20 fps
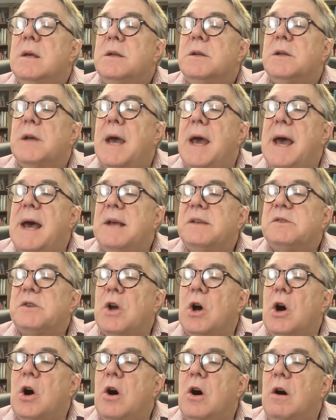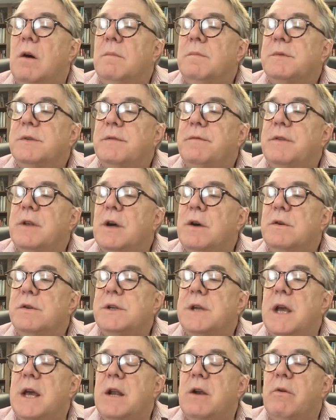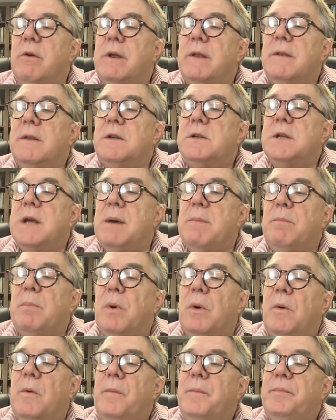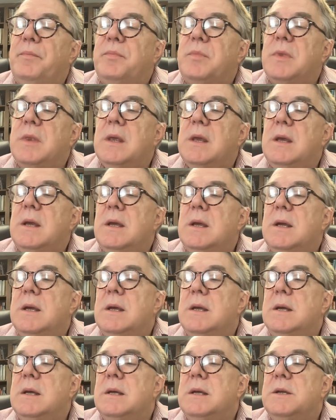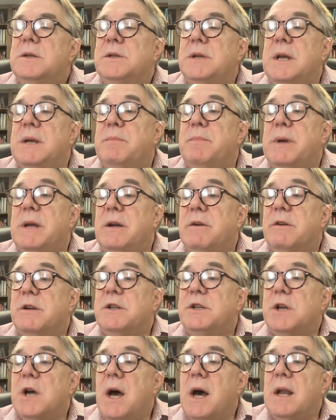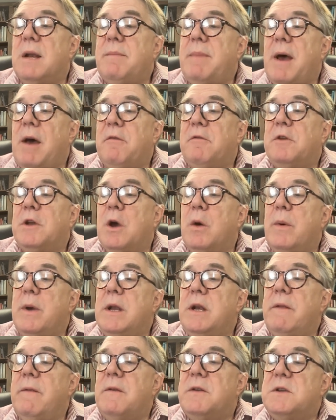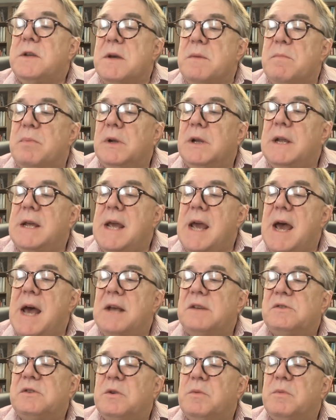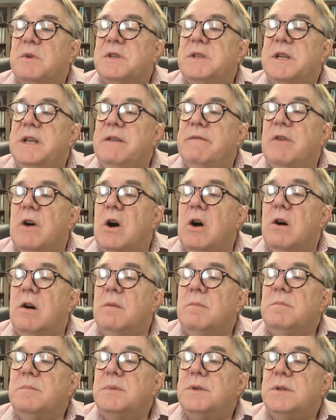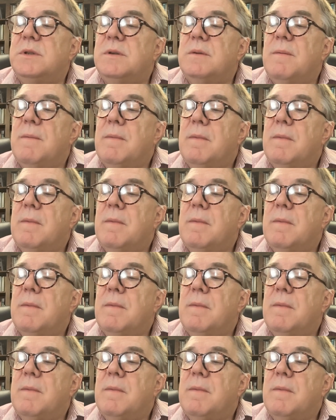to ask alms of those entering the temple. Seeing Peter and John about to go into the temple, he asked to receive alms.